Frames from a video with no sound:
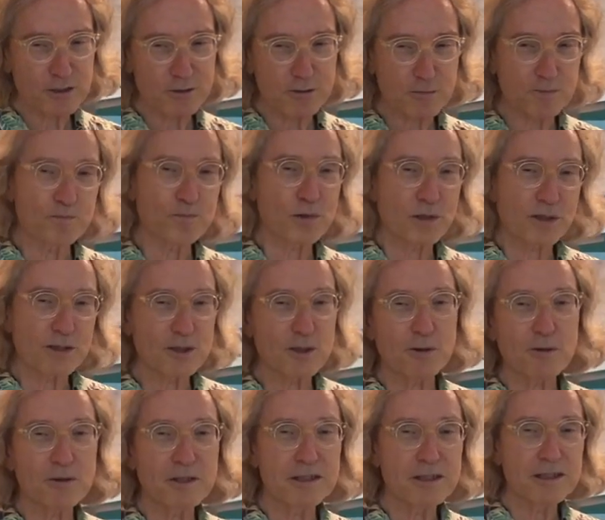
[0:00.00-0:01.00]
who put this
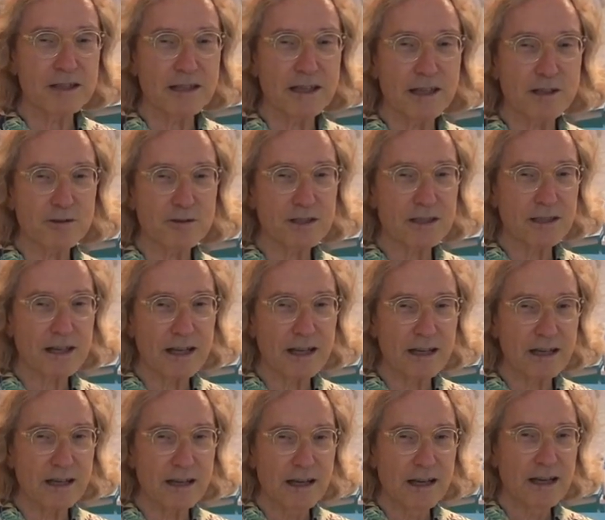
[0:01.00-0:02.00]
whole thing together
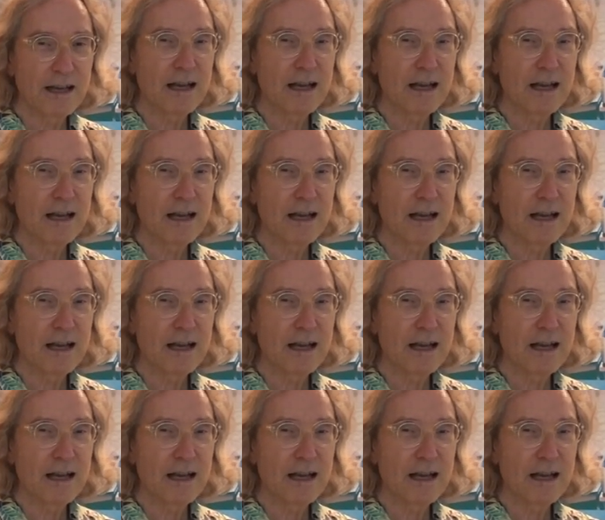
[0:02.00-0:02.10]
today.